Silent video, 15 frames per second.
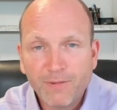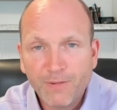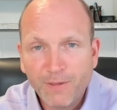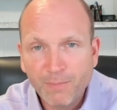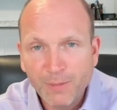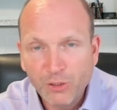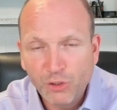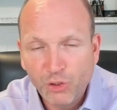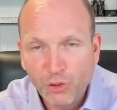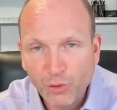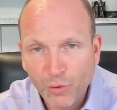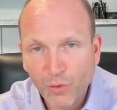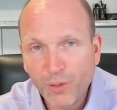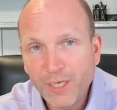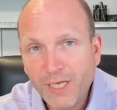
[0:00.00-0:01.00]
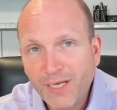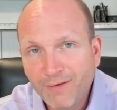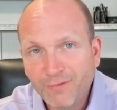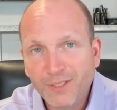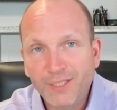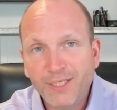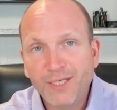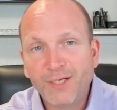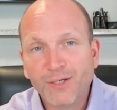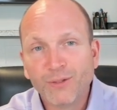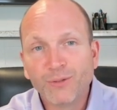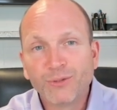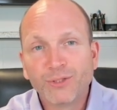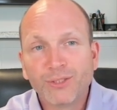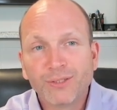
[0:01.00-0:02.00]
the majority of the
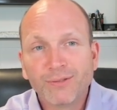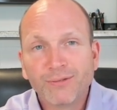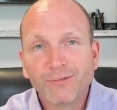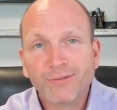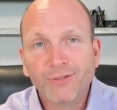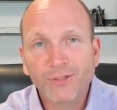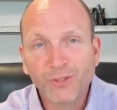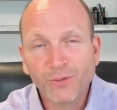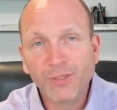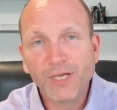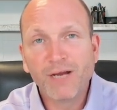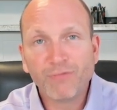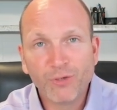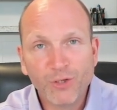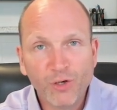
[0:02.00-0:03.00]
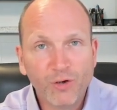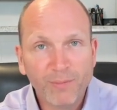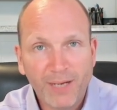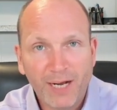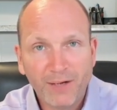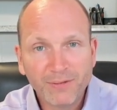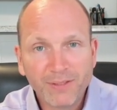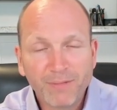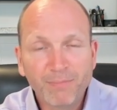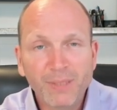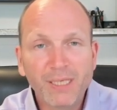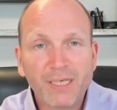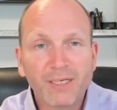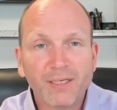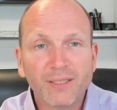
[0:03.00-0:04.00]
deals you'll never know about,
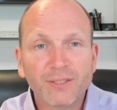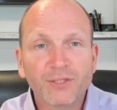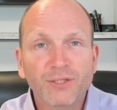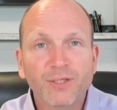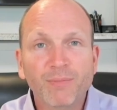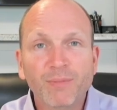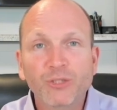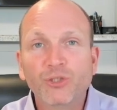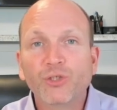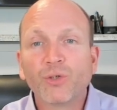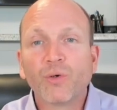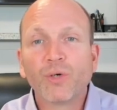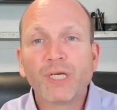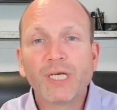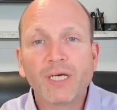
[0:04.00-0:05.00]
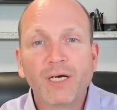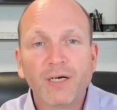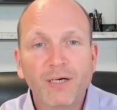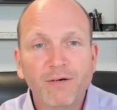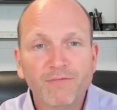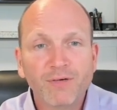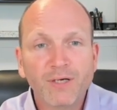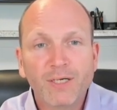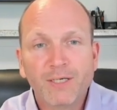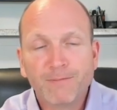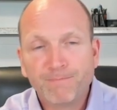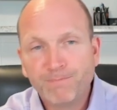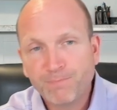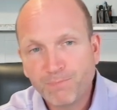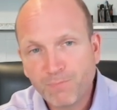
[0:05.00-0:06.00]
because the majority of
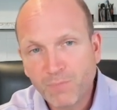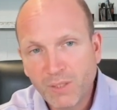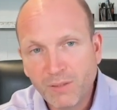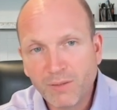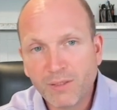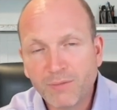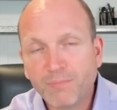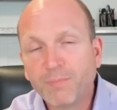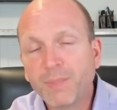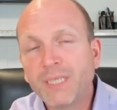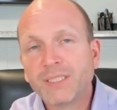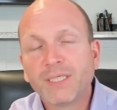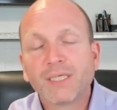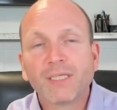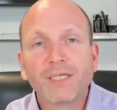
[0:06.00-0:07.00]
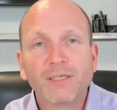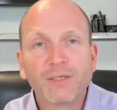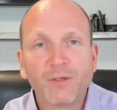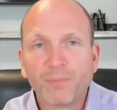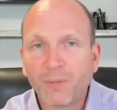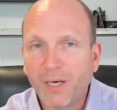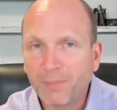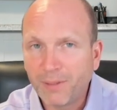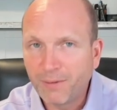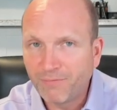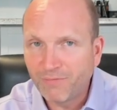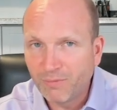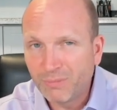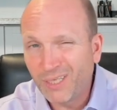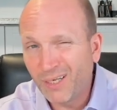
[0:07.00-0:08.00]
basically you're probably
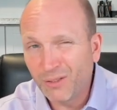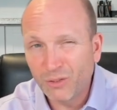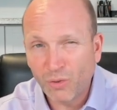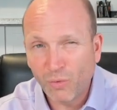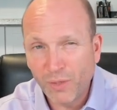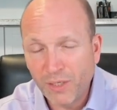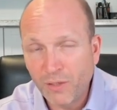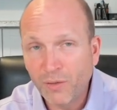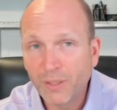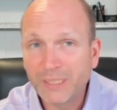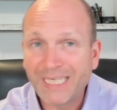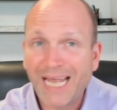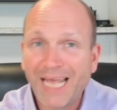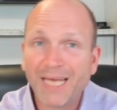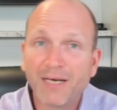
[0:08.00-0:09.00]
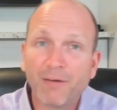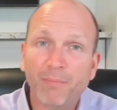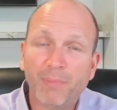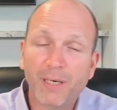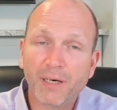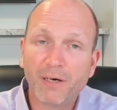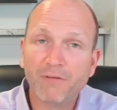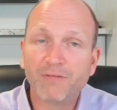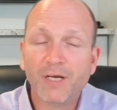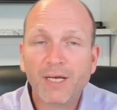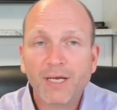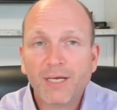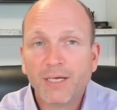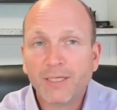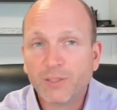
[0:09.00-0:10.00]
from 10 to 20 units and above.
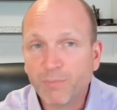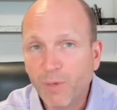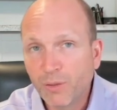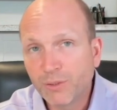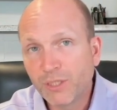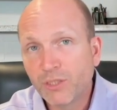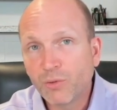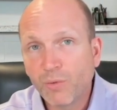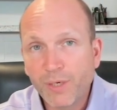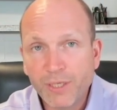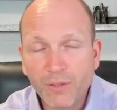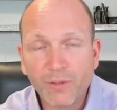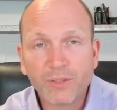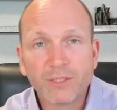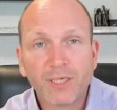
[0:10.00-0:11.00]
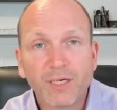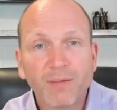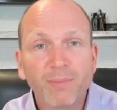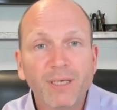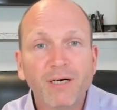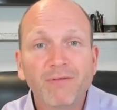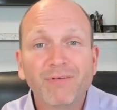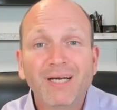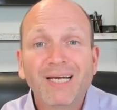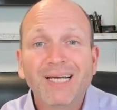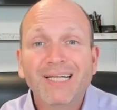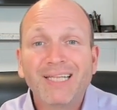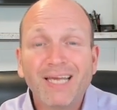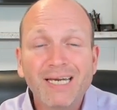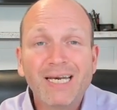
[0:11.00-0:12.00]
It's mostly 20 units and above.
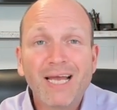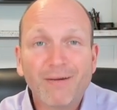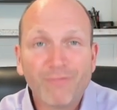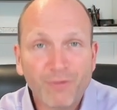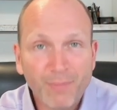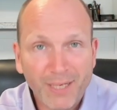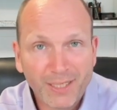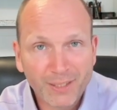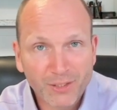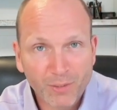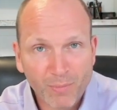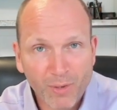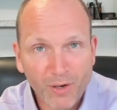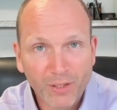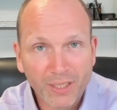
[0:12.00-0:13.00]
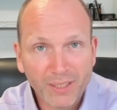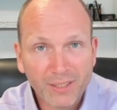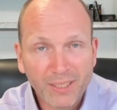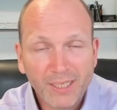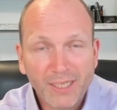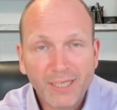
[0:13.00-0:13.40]
They never make it to market.